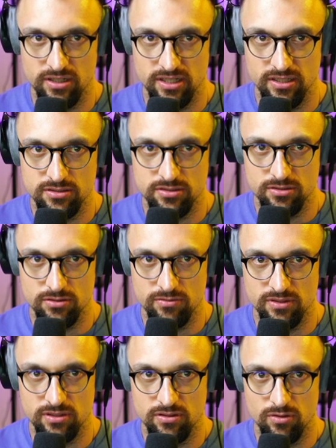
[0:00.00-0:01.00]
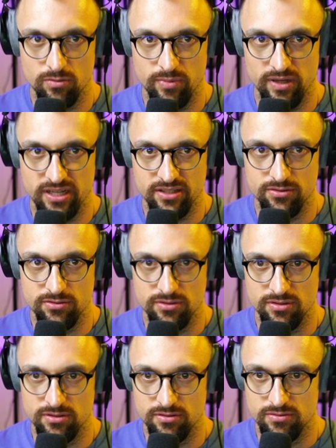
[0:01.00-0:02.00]
Okay, so we'll go back to
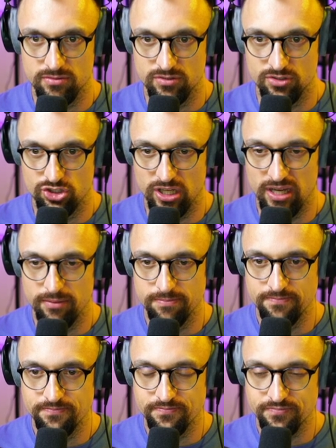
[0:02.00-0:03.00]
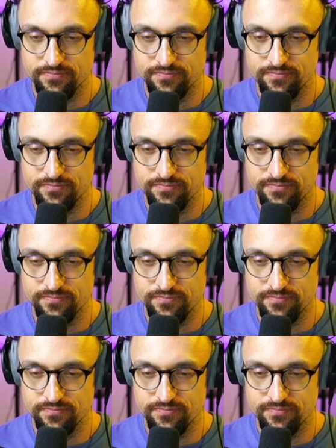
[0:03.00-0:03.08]
the gem,